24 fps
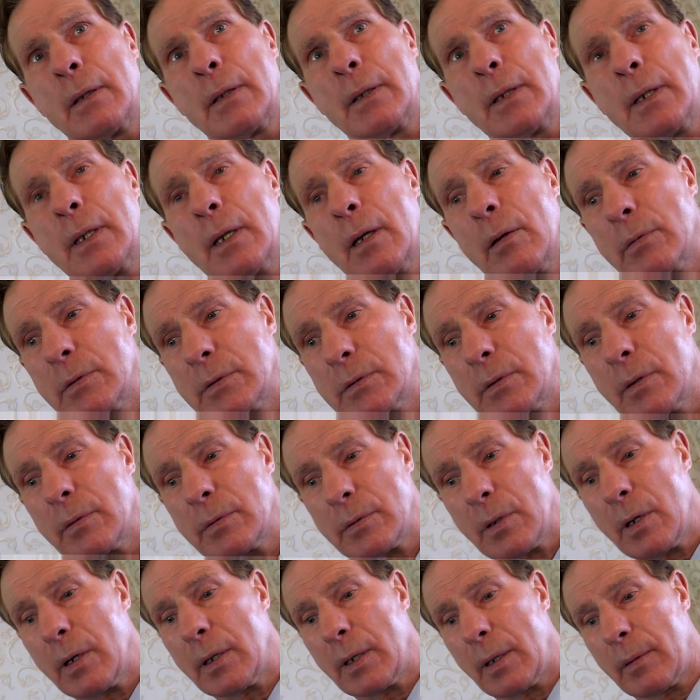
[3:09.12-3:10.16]
Yeah, I was
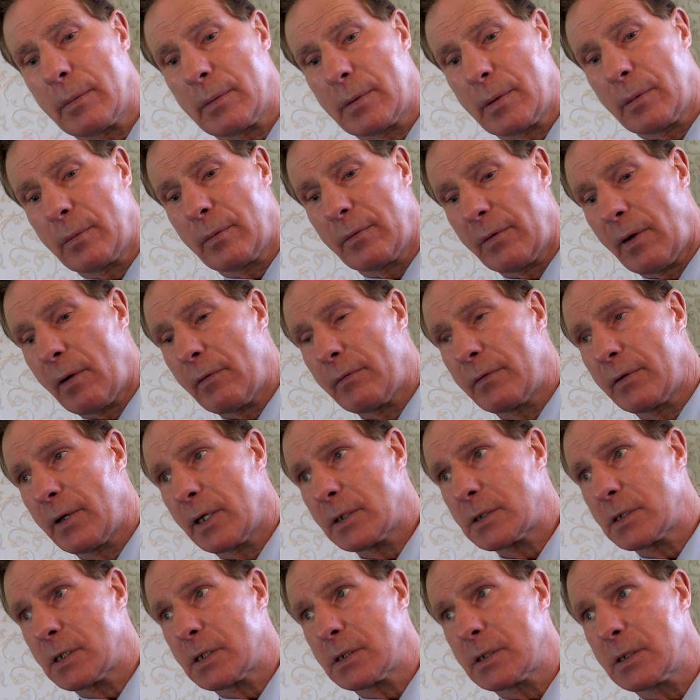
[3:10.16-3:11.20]
going up to with Alfie
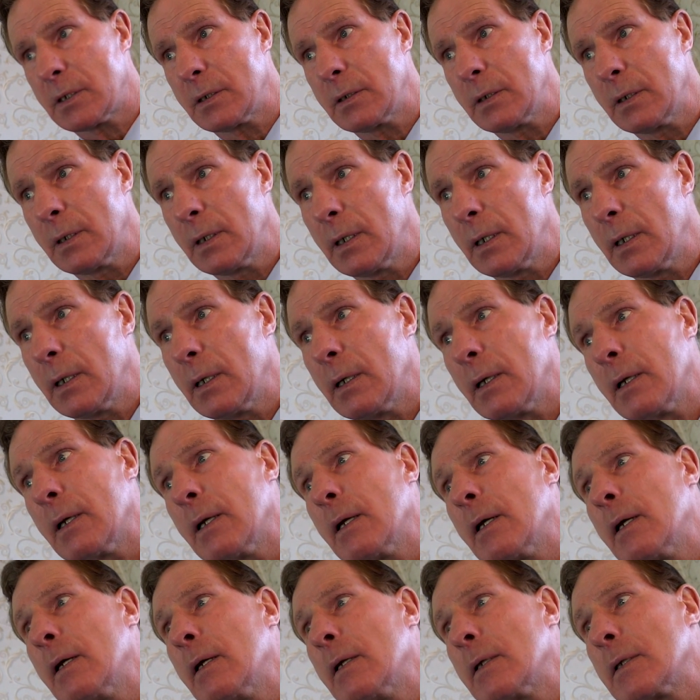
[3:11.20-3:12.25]
Hutchinson
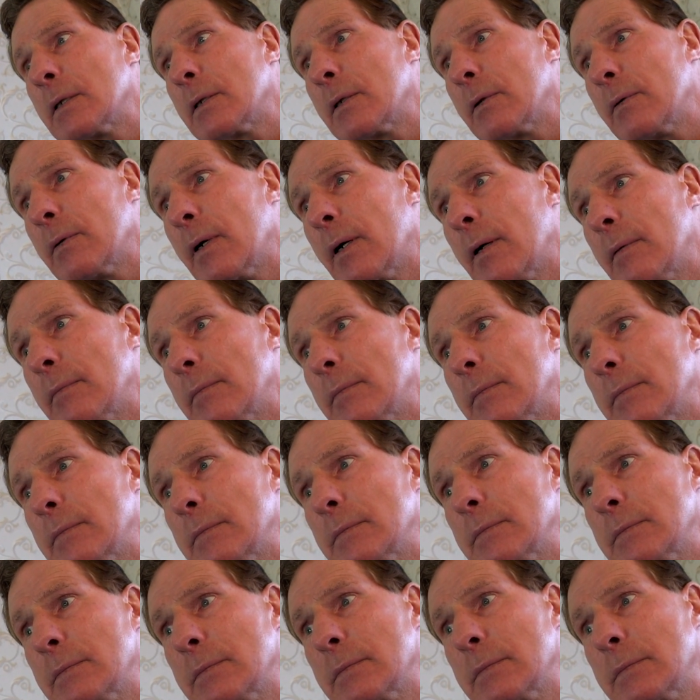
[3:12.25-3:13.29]
to...
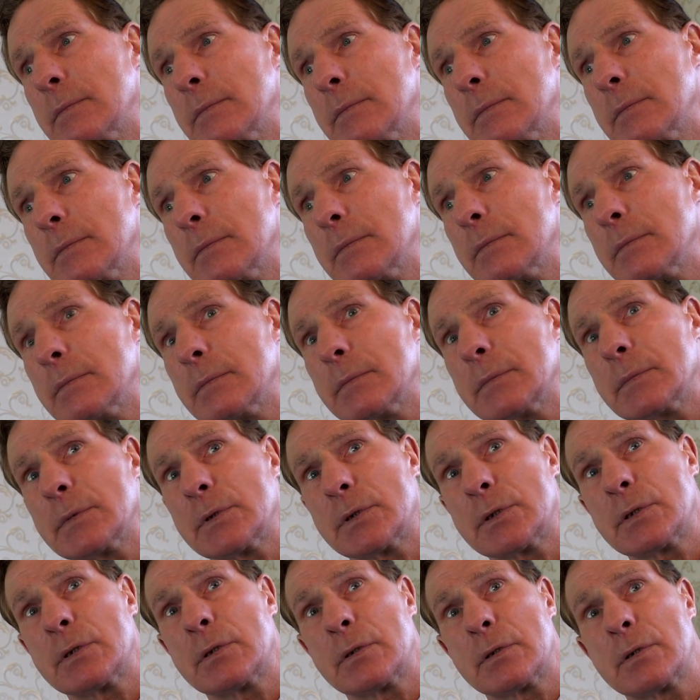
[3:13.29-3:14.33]

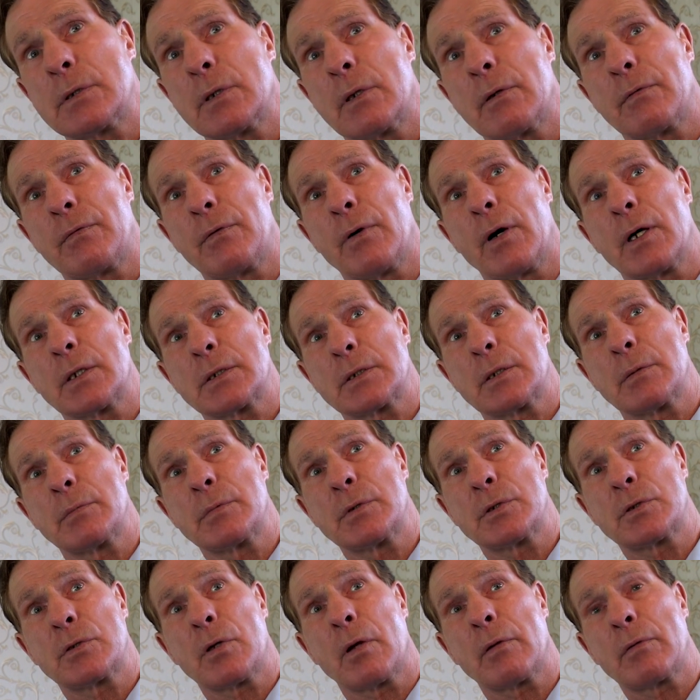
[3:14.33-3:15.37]
to the fights, and we
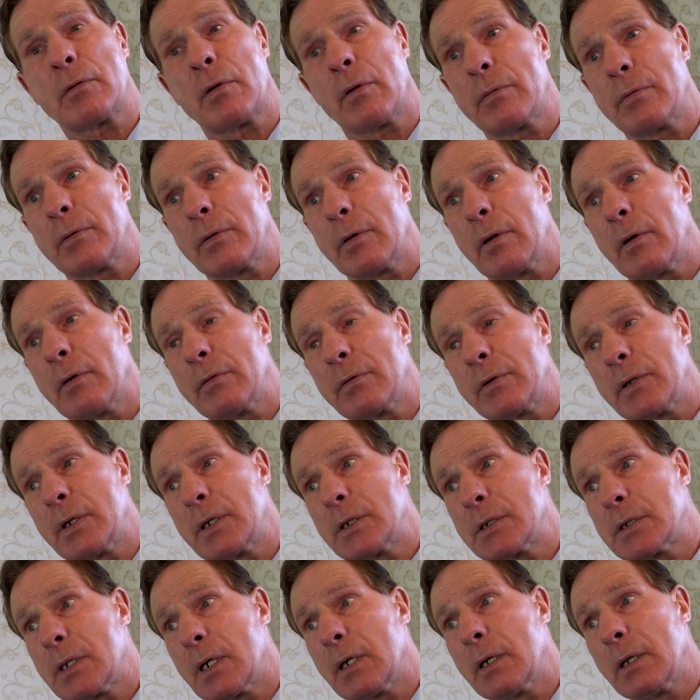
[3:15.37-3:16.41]
stopped off at
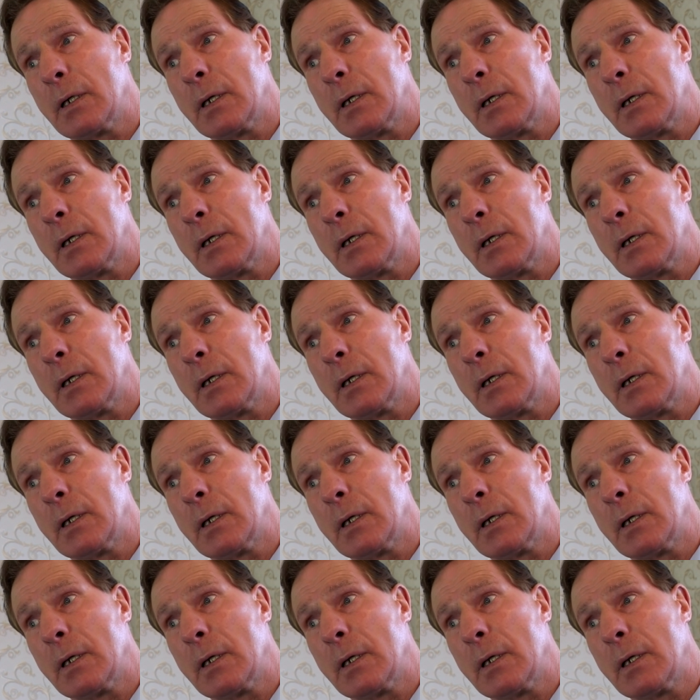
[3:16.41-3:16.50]
this